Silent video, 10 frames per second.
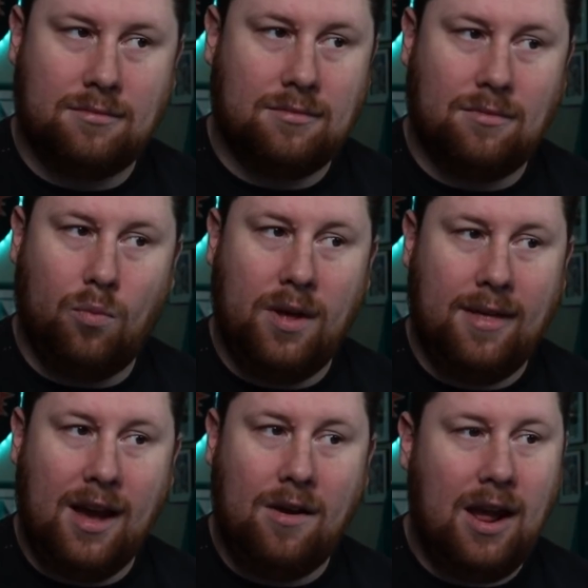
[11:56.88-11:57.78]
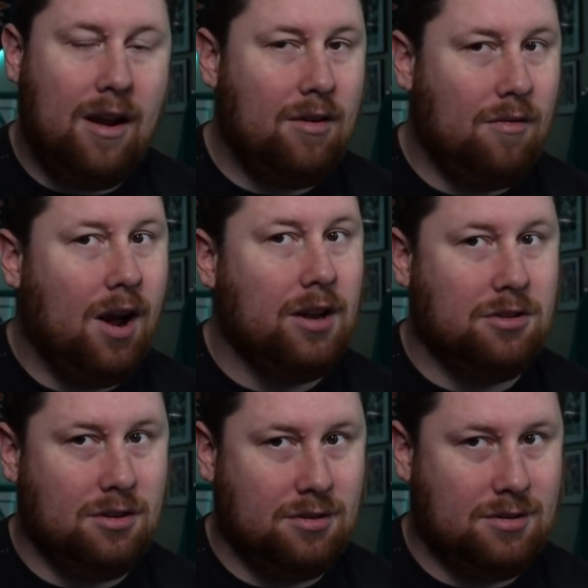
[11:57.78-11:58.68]
without Aaron
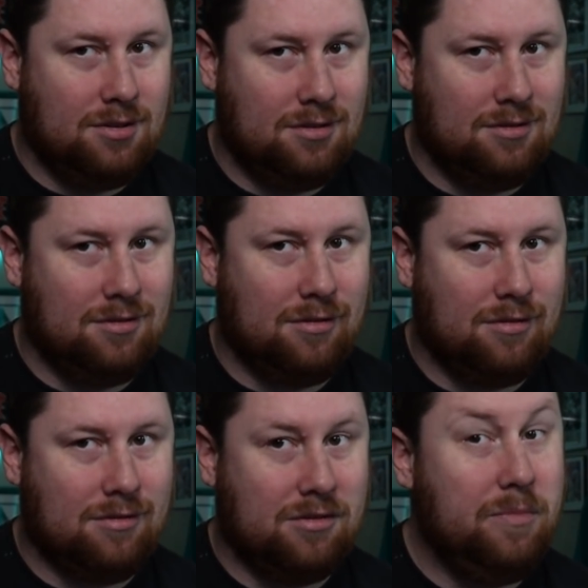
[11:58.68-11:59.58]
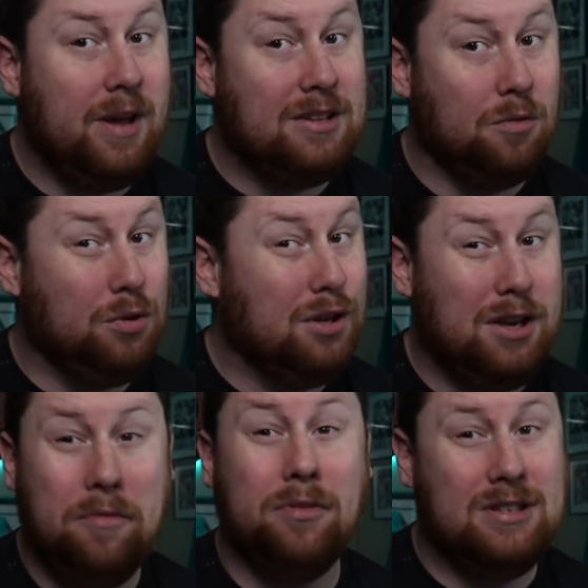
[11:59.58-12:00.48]
Rodgers, Green Bay is a
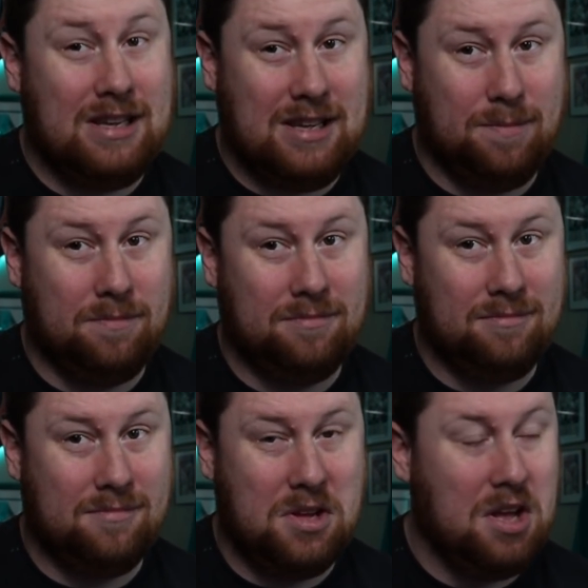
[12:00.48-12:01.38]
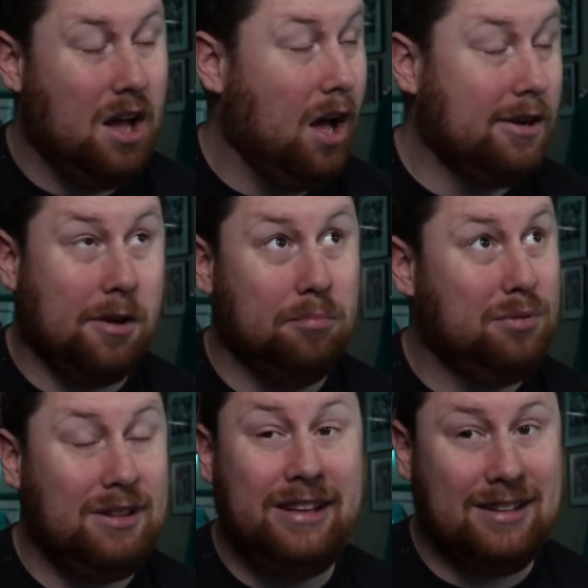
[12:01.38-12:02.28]
different team, a
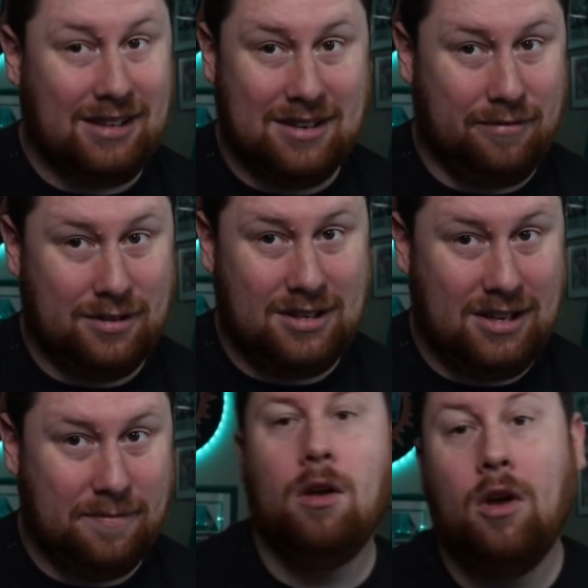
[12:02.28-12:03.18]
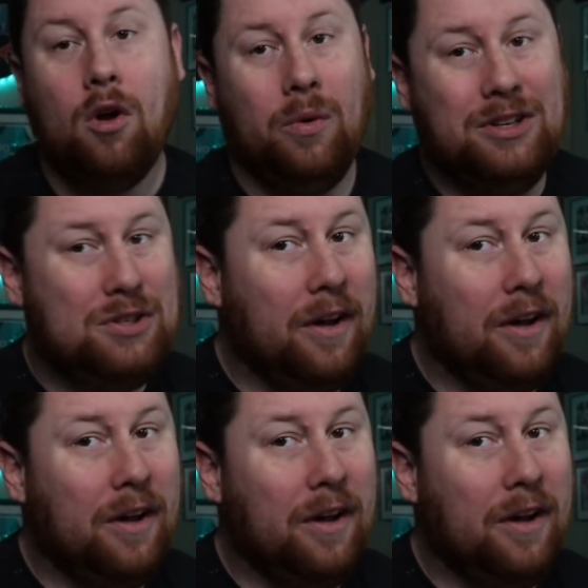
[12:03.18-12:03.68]
completely different team. We saw